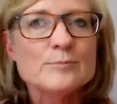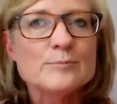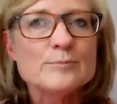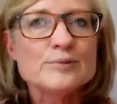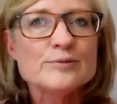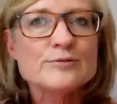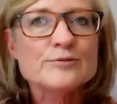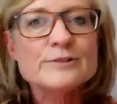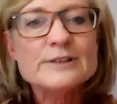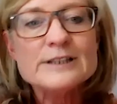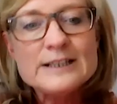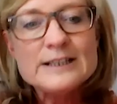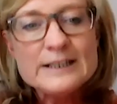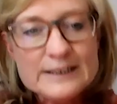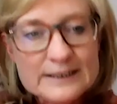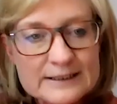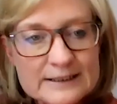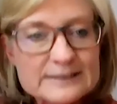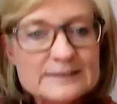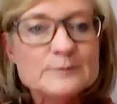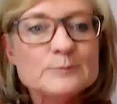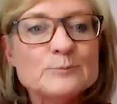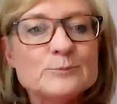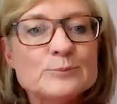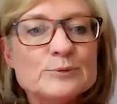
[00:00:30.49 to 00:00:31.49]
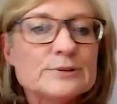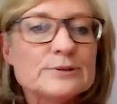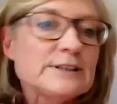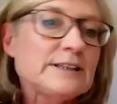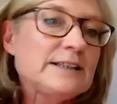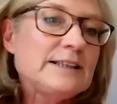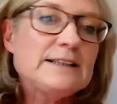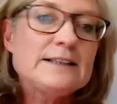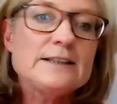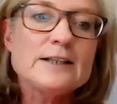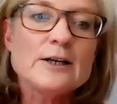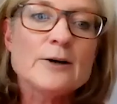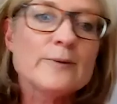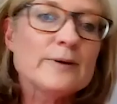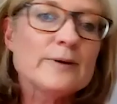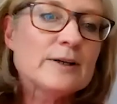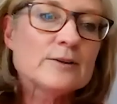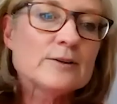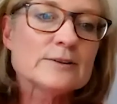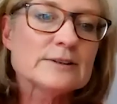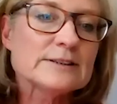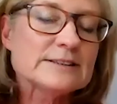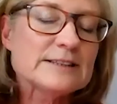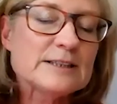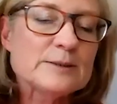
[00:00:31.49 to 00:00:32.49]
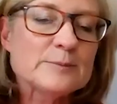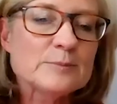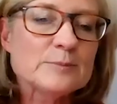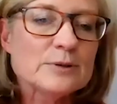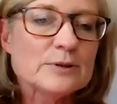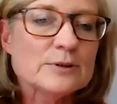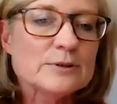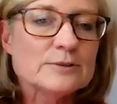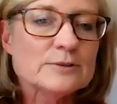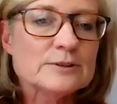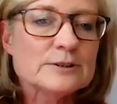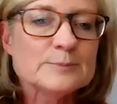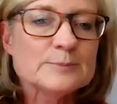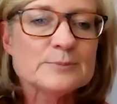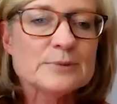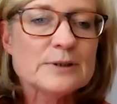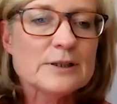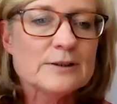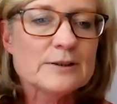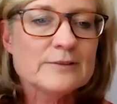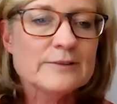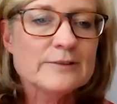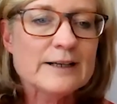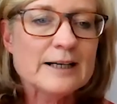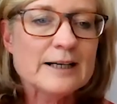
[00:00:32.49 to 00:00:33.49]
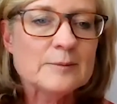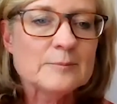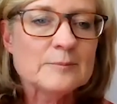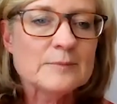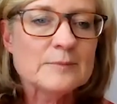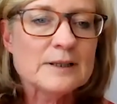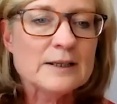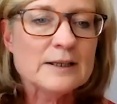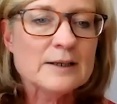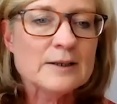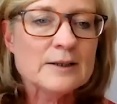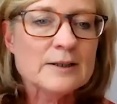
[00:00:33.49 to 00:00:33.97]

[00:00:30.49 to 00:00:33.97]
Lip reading: pre going on the Slimpod program,